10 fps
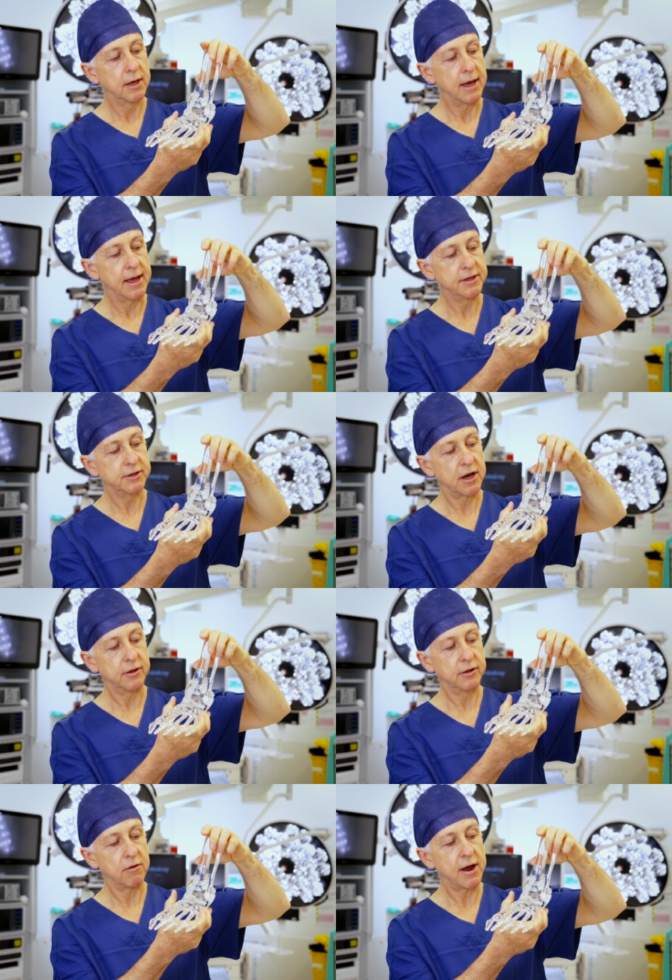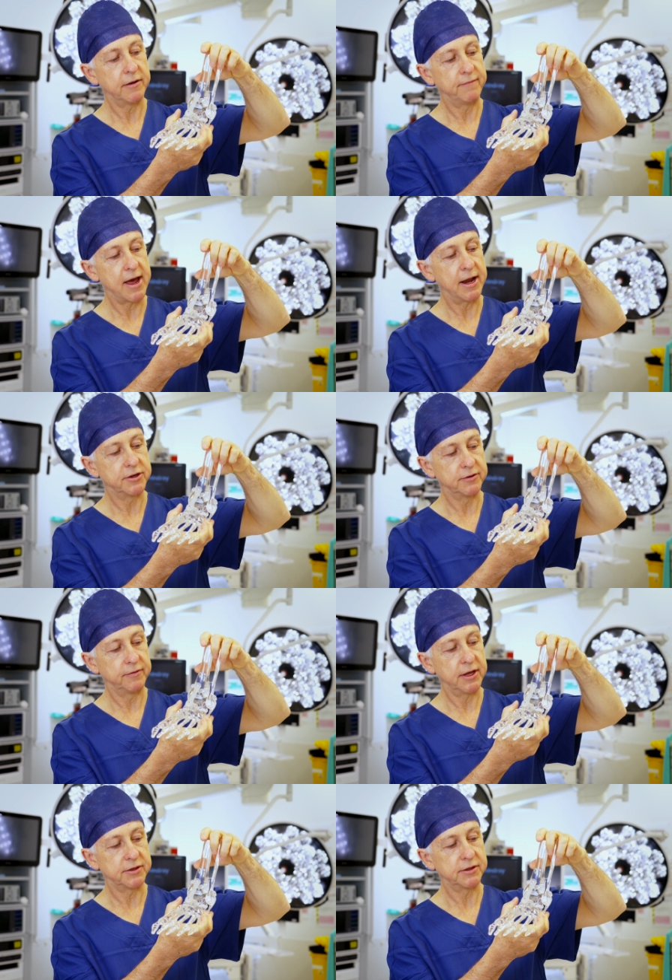And so the great advantage of
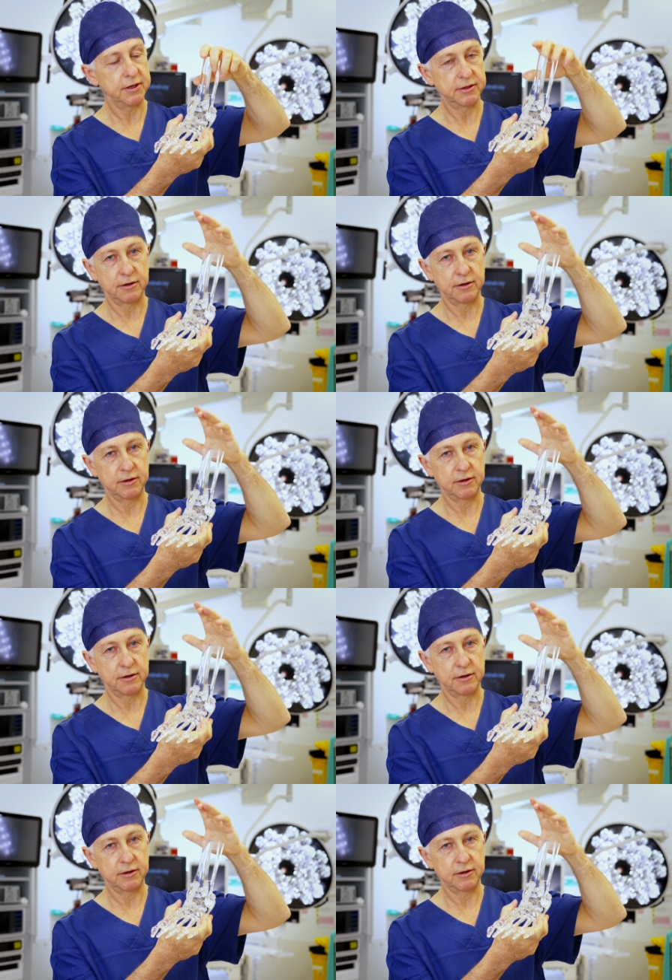this is